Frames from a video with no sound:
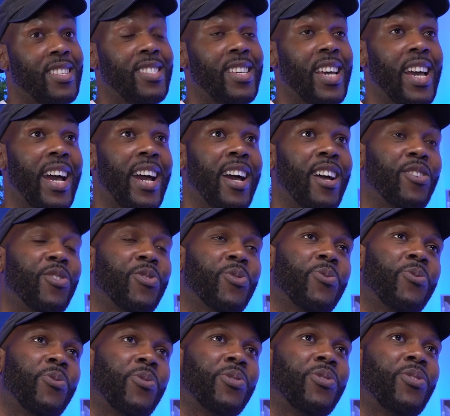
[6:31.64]
Yeah,
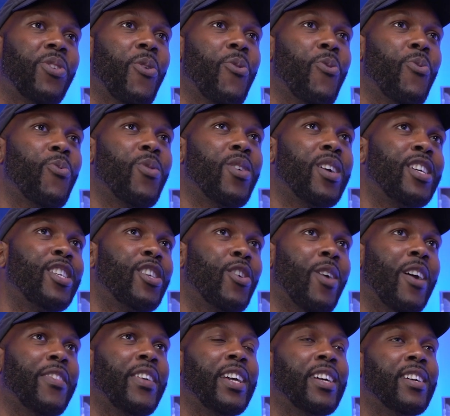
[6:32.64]
sure. So
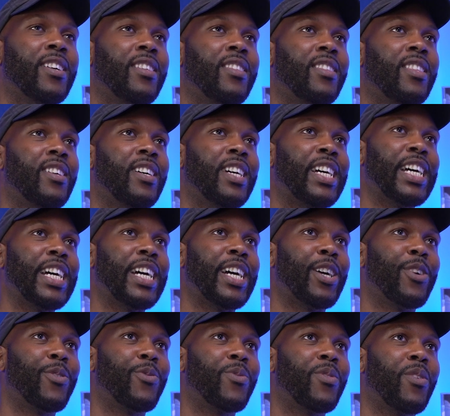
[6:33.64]
I think
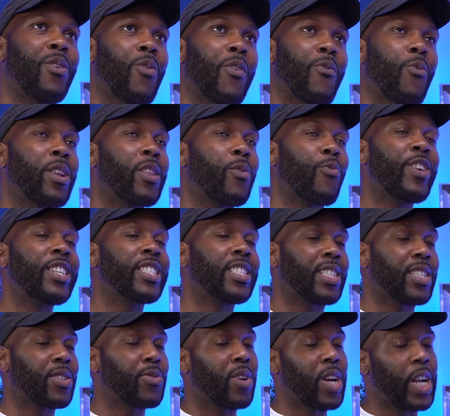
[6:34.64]
one of the reasons
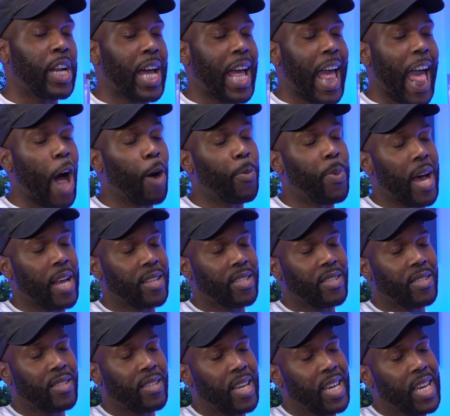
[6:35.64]
that's going to help
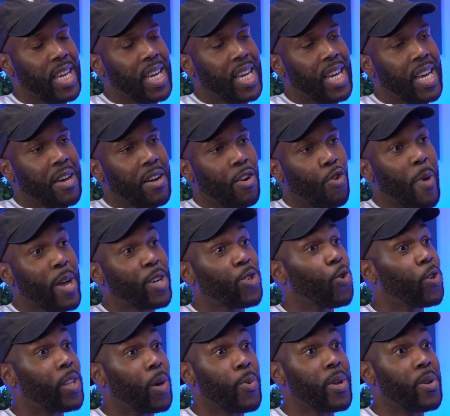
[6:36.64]
us or make
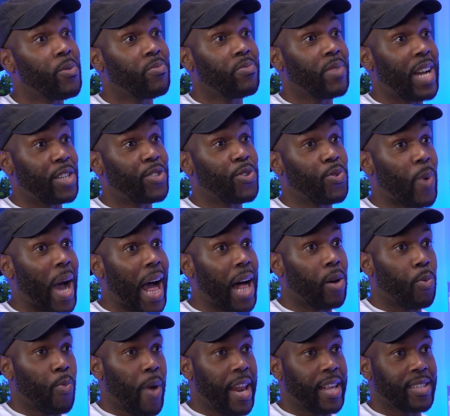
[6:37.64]
sure that we do well
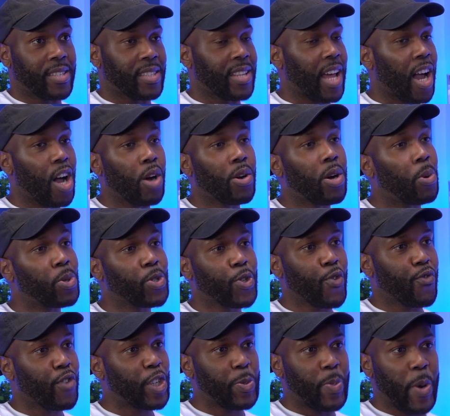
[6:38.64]
and win is just like our culture
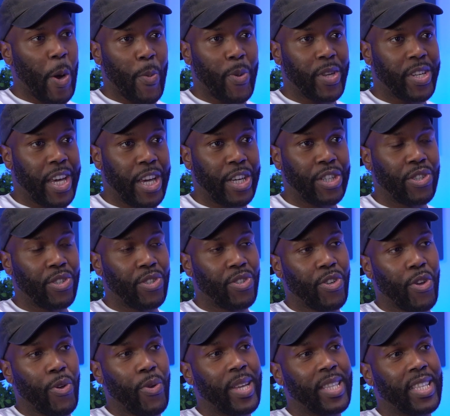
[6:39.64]
of experimentation.
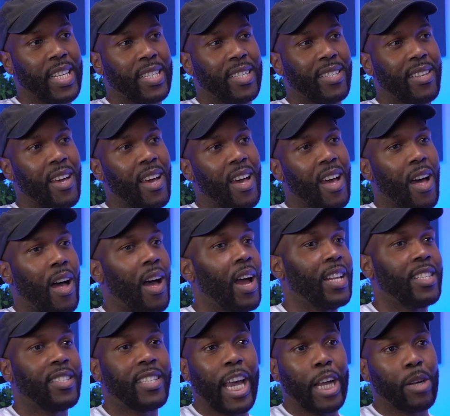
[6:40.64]
So at this
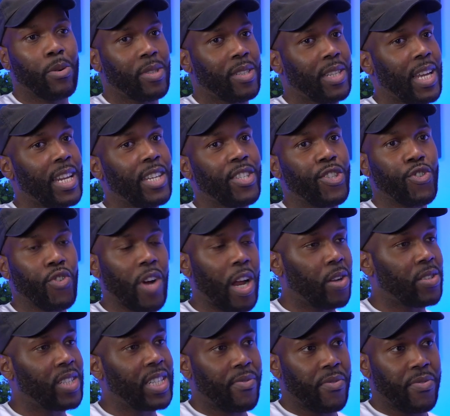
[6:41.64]
early stage, we're just like, let's try
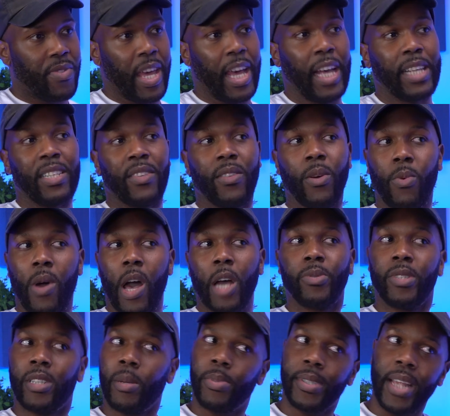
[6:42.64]
lots of different things. If it works,
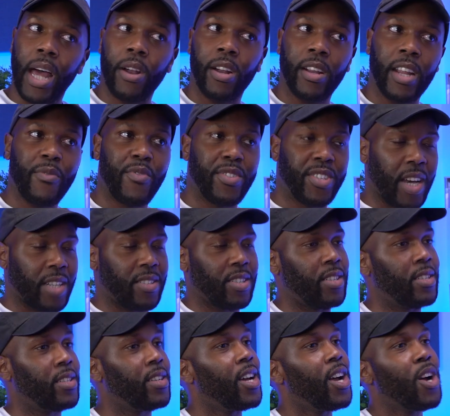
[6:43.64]
we double down on it. If it
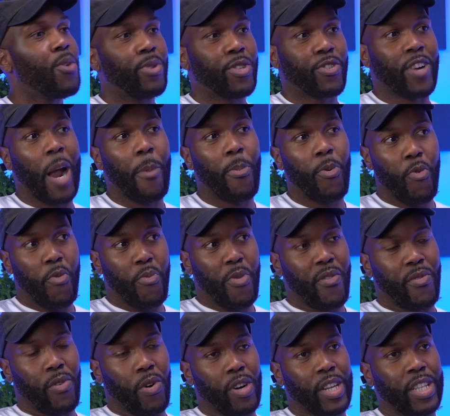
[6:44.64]
doesn't, we scrap it, we
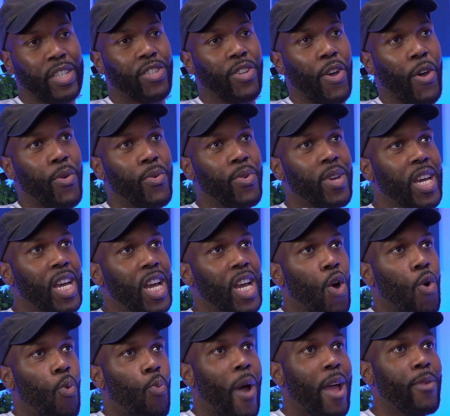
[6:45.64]
move on. And so
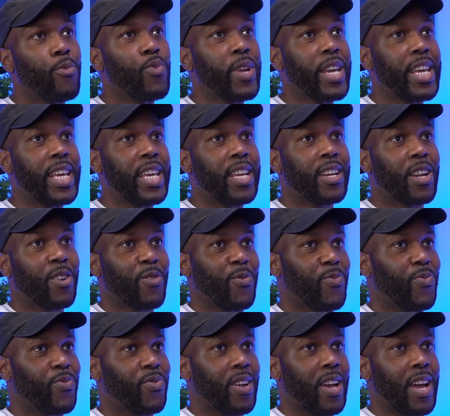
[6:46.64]
when we kind
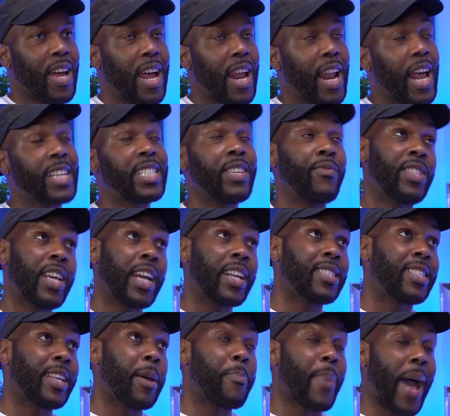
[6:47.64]
of, actually even taking a
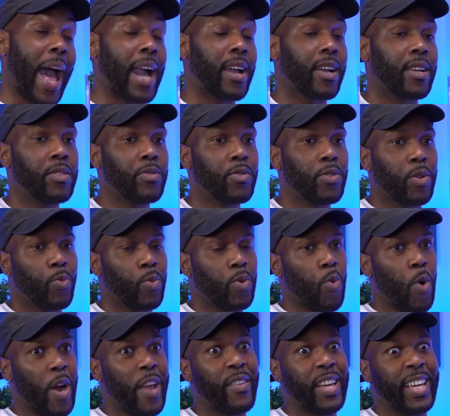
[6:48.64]
step back,
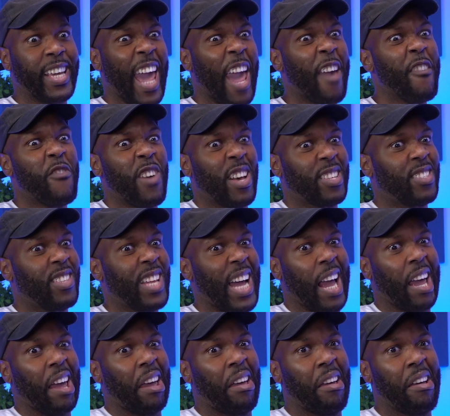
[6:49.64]
what even gave us
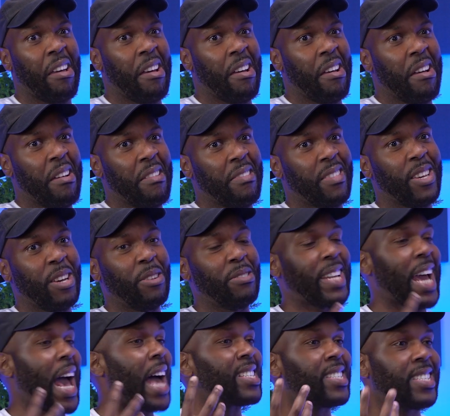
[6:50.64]
like the
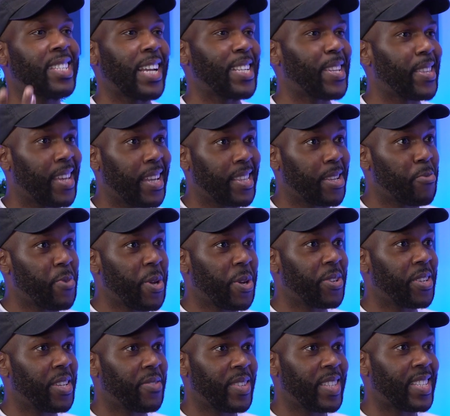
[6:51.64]
audacity to think that we
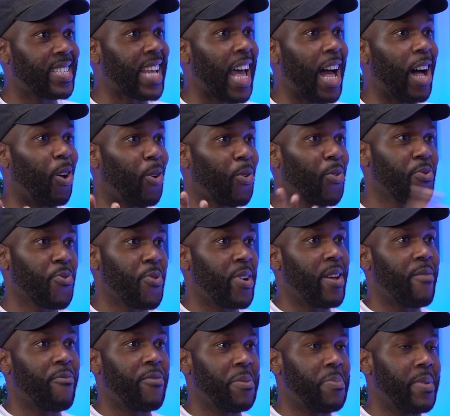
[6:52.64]
could even sell for
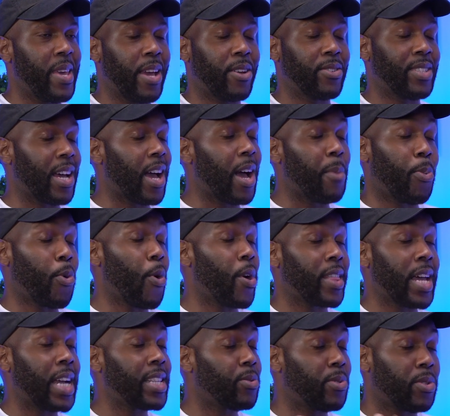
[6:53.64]
an MVP, because at a point
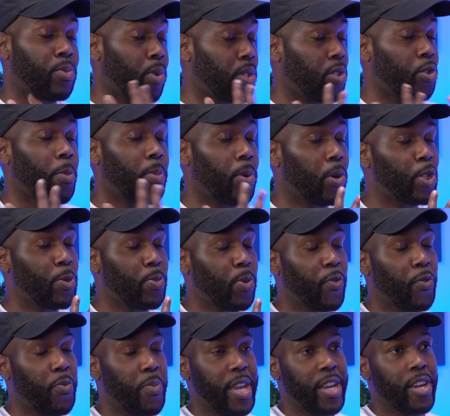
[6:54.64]
that just was not possible
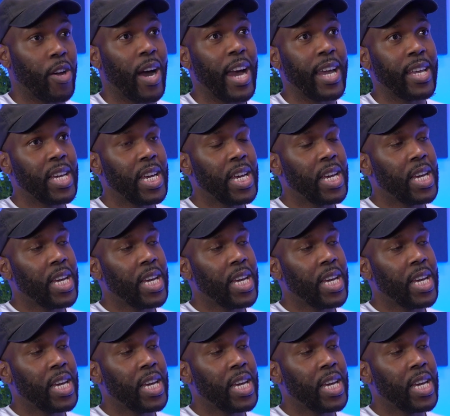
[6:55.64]
for me. I